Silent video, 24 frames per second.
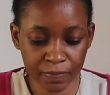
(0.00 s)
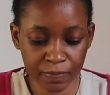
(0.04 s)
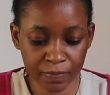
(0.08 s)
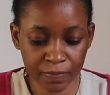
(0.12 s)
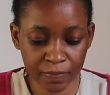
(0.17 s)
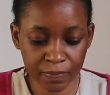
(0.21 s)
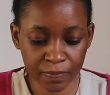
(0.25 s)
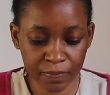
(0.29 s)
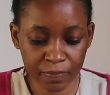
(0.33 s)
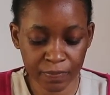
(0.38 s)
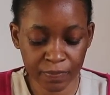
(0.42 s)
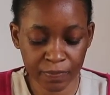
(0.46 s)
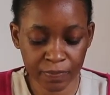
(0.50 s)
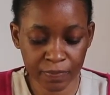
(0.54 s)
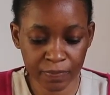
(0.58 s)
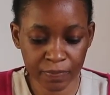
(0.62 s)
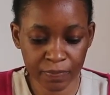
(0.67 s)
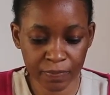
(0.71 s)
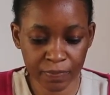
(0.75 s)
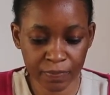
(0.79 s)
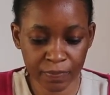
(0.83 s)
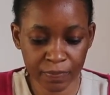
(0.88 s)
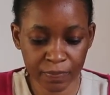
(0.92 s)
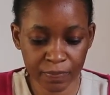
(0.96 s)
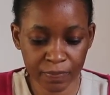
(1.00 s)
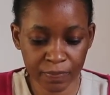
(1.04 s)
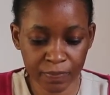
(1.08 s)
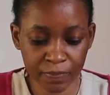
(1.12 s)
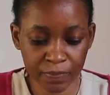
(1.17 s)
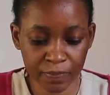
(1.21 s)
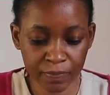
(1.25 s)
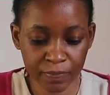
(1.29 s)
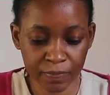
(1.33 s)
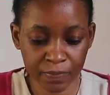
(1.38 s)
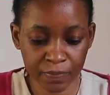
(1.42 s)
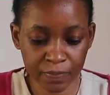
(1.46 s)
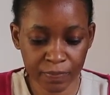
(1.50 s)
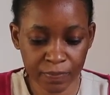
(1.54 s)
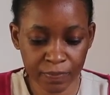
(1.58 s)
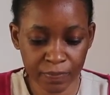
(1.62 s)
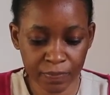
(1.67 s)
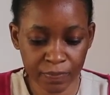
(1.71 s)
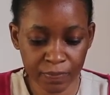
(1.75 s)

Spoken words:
[no speech]